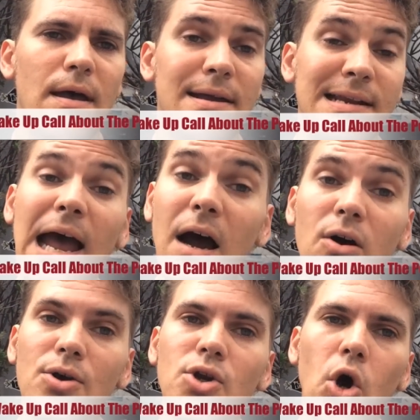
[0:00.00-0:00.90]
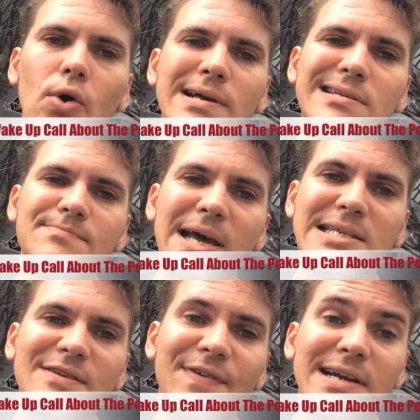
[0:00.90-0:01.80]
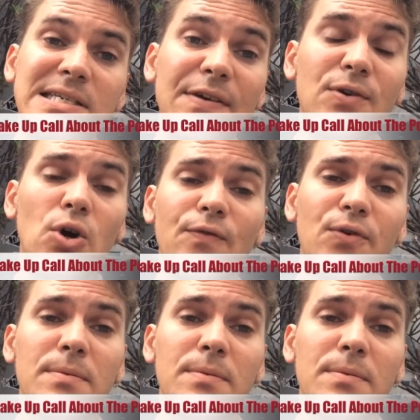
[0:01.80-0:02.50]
And now, you know, it makes it very difficult